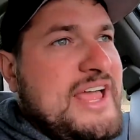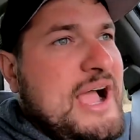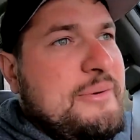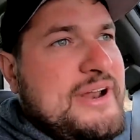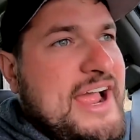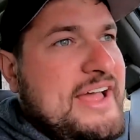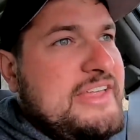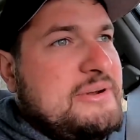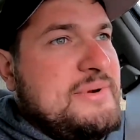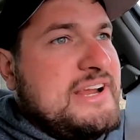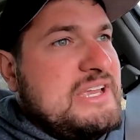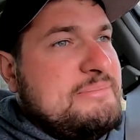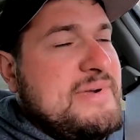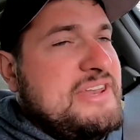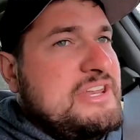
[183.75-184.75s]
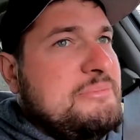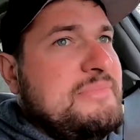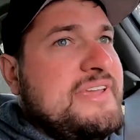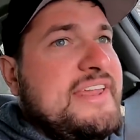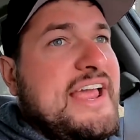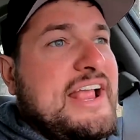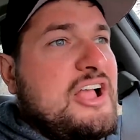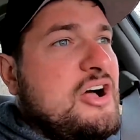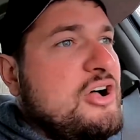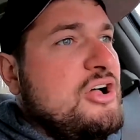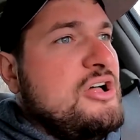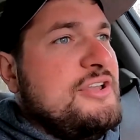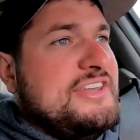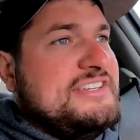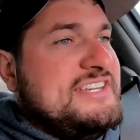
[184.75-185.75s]
I would highly recommend them. And I
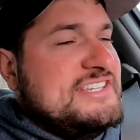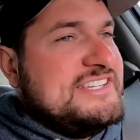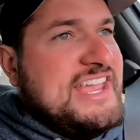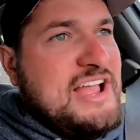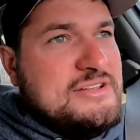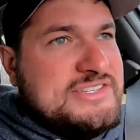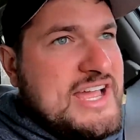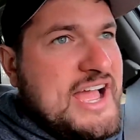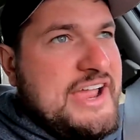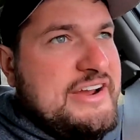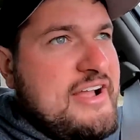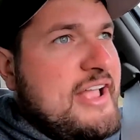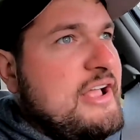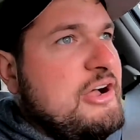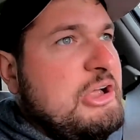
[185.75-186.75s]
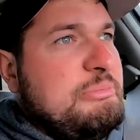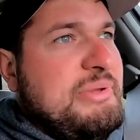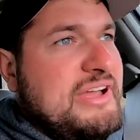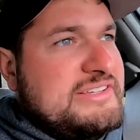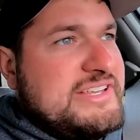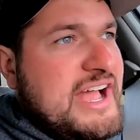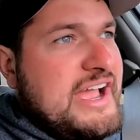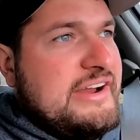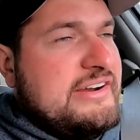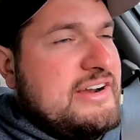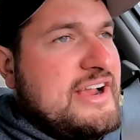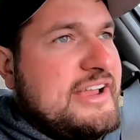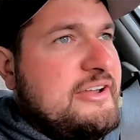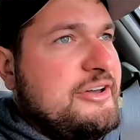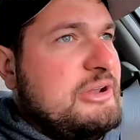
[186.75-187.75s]
called Discount Tire, I called Bella Tire,
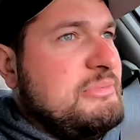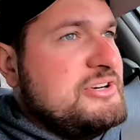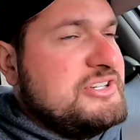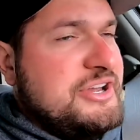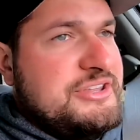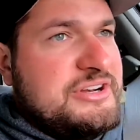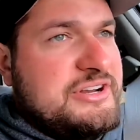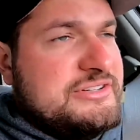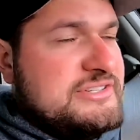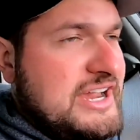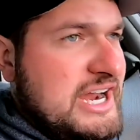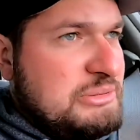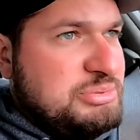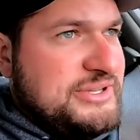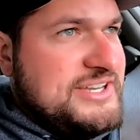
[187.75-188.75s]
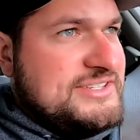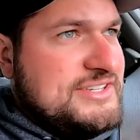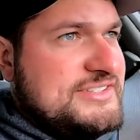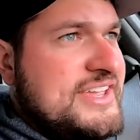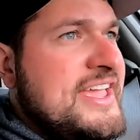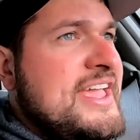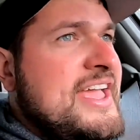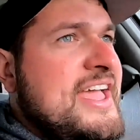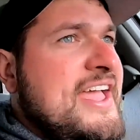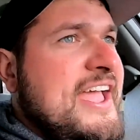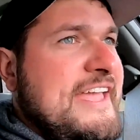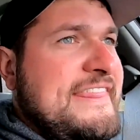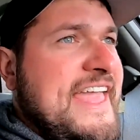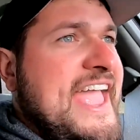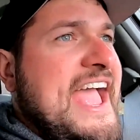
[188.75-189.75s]
I called a bunch of other tire places,
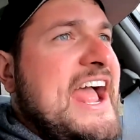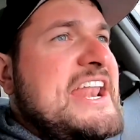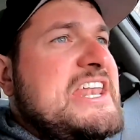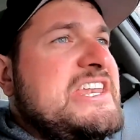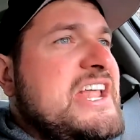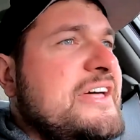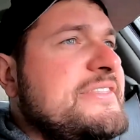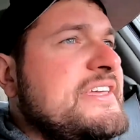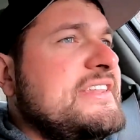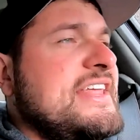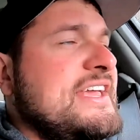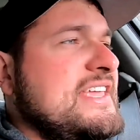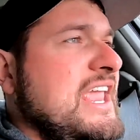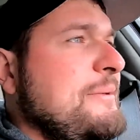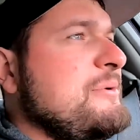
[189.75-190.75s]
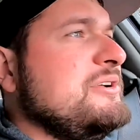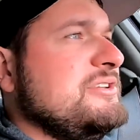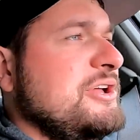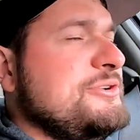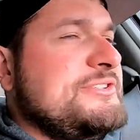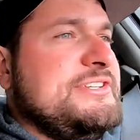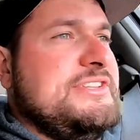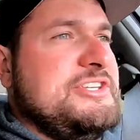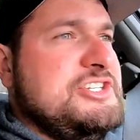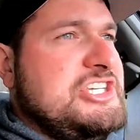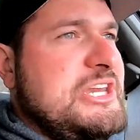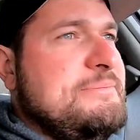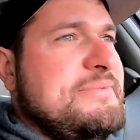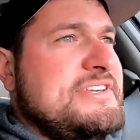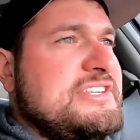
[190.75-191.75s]
and they had nothing that came close to the
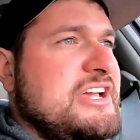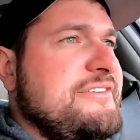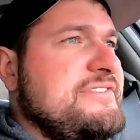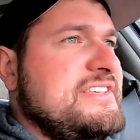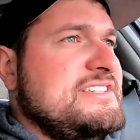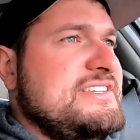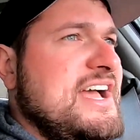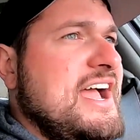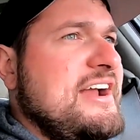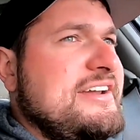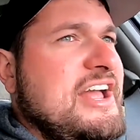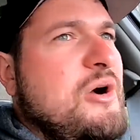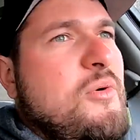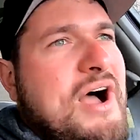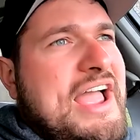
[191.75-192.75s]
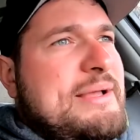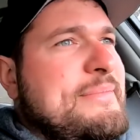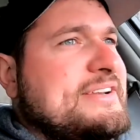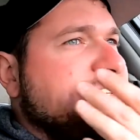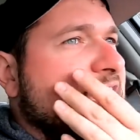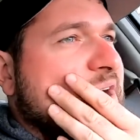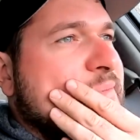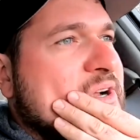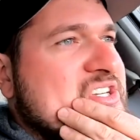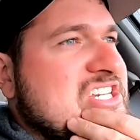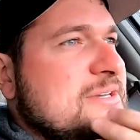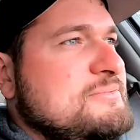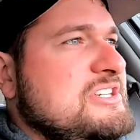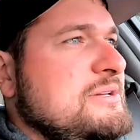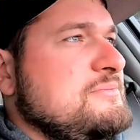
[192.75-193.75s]
cheapness of this tire. Now, why am I talking about
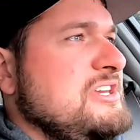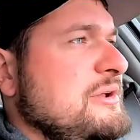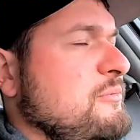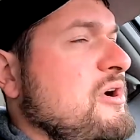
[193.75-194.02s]
cheap, cheap, cheap?